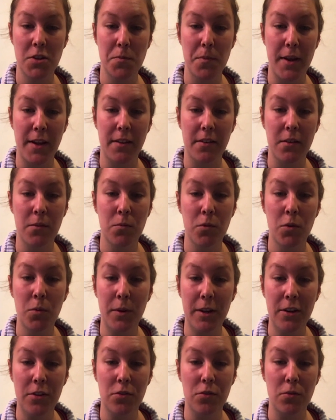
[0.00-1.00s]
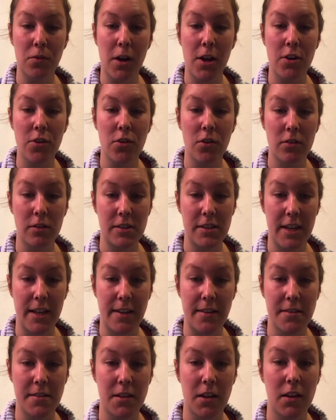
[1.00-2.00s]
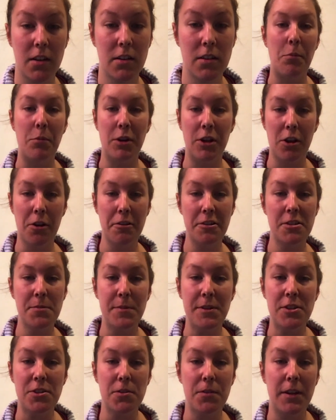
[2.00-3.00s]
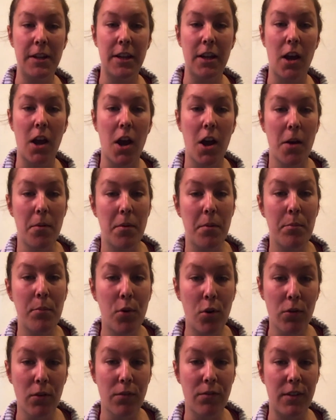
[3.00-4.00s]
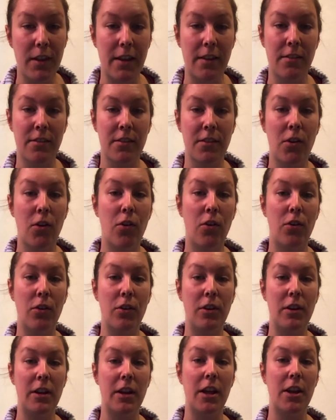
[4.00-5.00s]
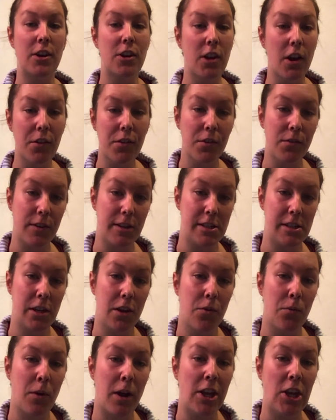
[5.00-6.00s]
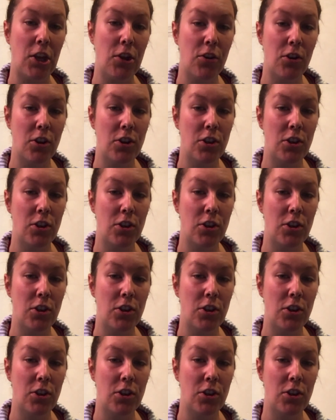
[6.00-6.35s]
makes them what we call a non-taster. We're going to be doing more of this on another video where you can